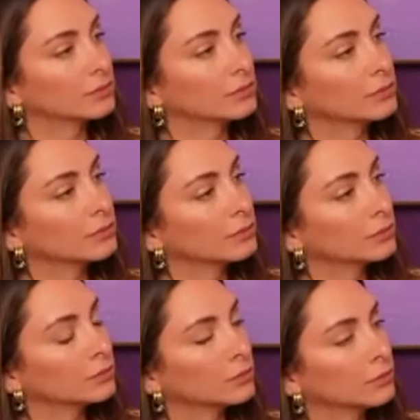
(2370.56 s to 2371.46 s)

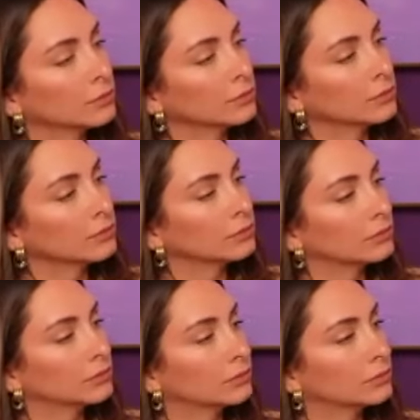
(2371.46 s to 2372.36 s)

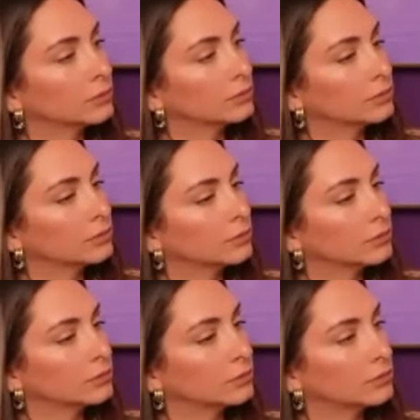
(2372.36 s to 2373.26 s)

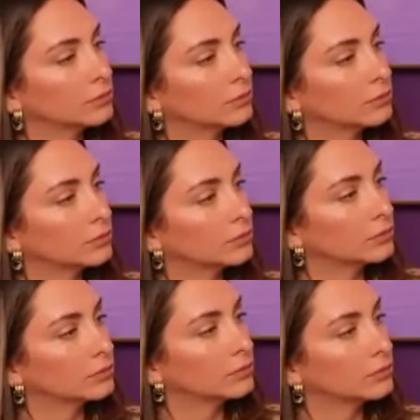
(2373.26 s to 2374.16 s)

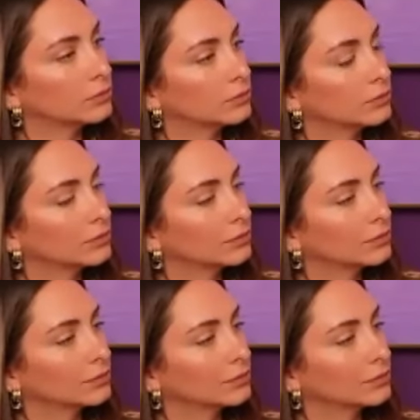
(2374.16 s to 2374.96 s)
The person shown says nothing.